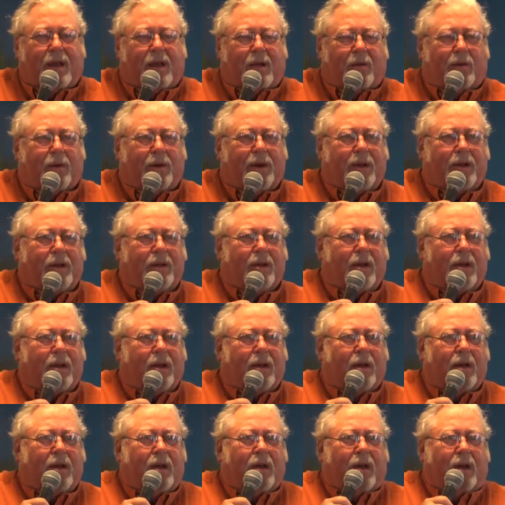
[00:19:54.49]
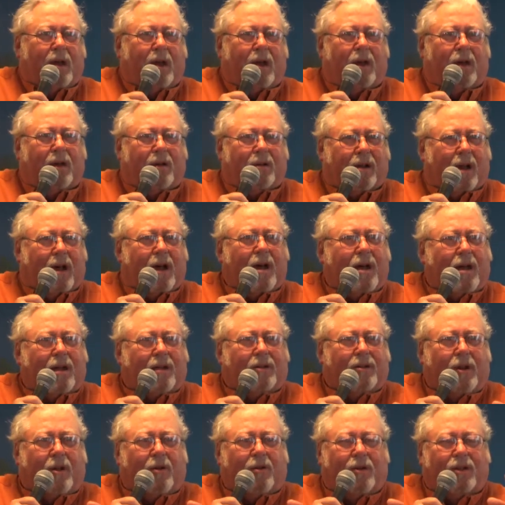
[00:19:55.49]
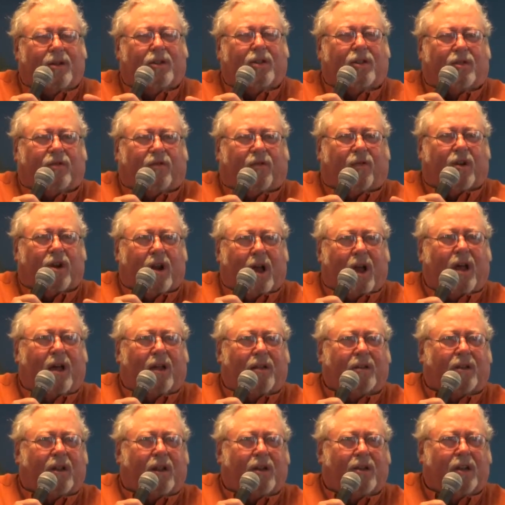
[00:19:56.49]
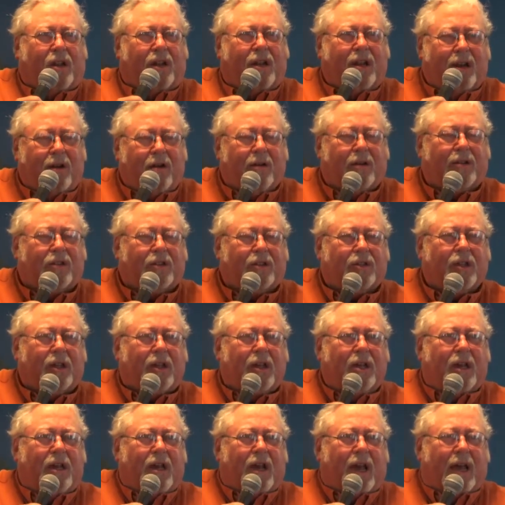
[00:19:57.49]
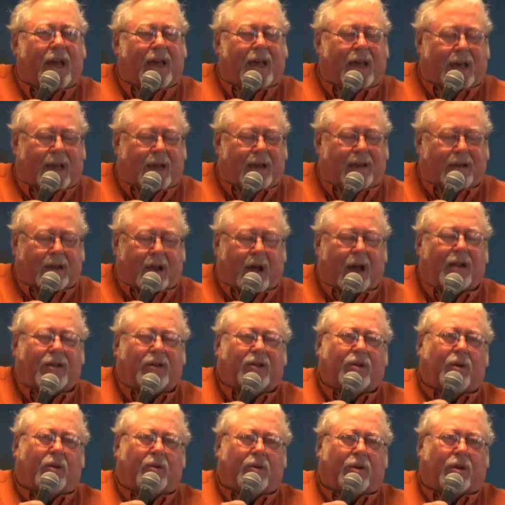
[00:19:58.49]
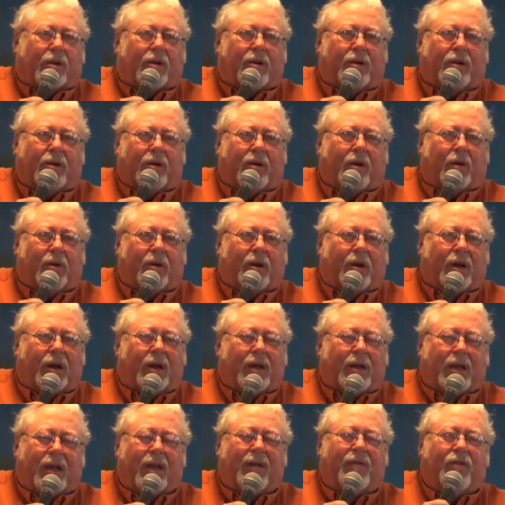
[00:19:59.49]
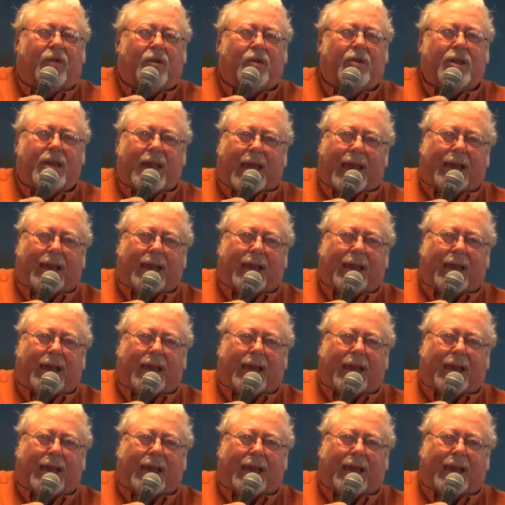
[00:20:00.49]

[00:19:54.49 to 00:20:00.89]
between uh, uh, God. You know, this is for God to hear us. And, and God's going to give you the